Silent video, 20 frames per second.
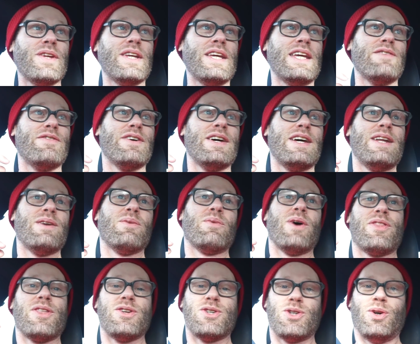even
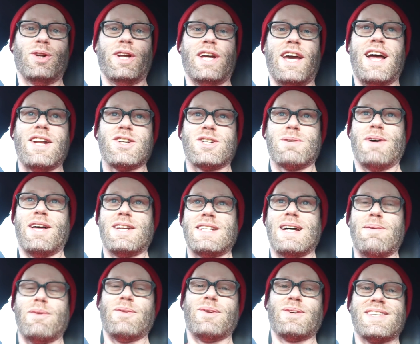with the Julia engine, by the
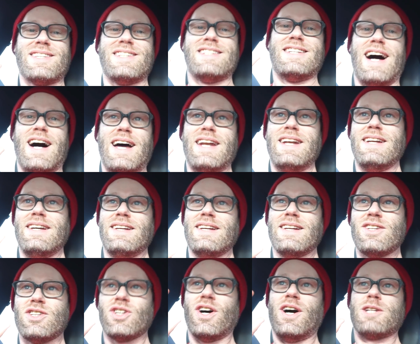time everything's done,
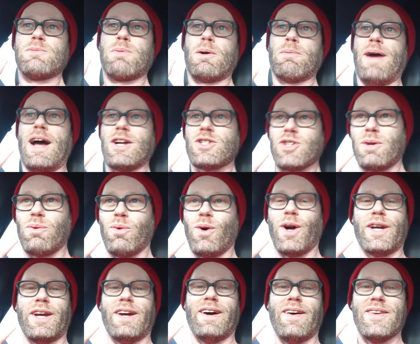John's perpetually
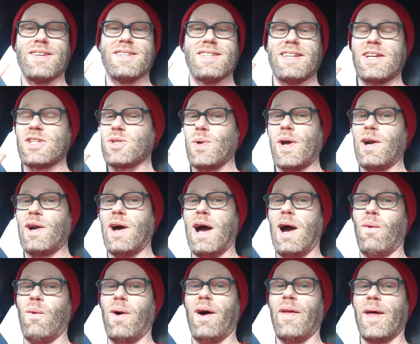working on this thing, so I don't know
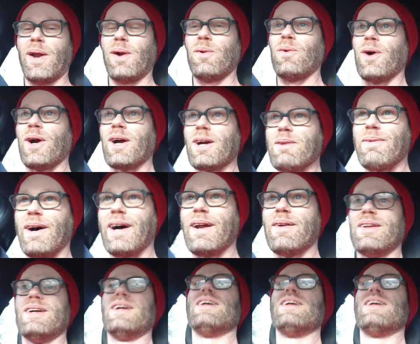how well that'll work, but